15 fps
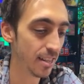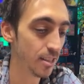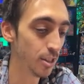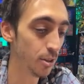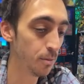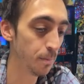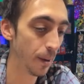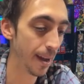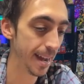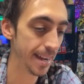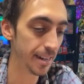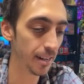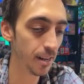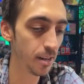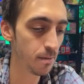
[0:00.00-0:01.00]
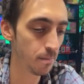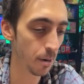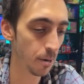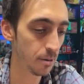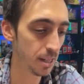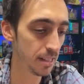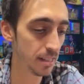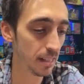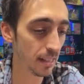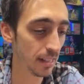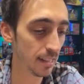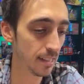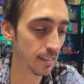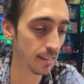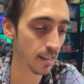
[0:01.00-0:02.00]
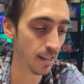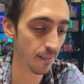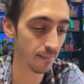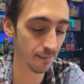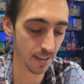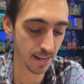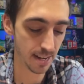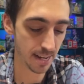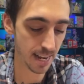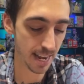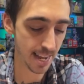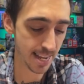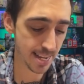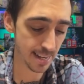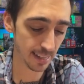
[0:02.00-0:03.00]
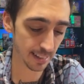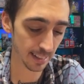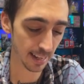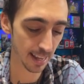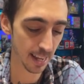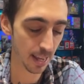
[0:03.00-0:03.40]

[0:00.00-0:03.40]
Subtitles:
Dewpider, Ponyta, Venonat,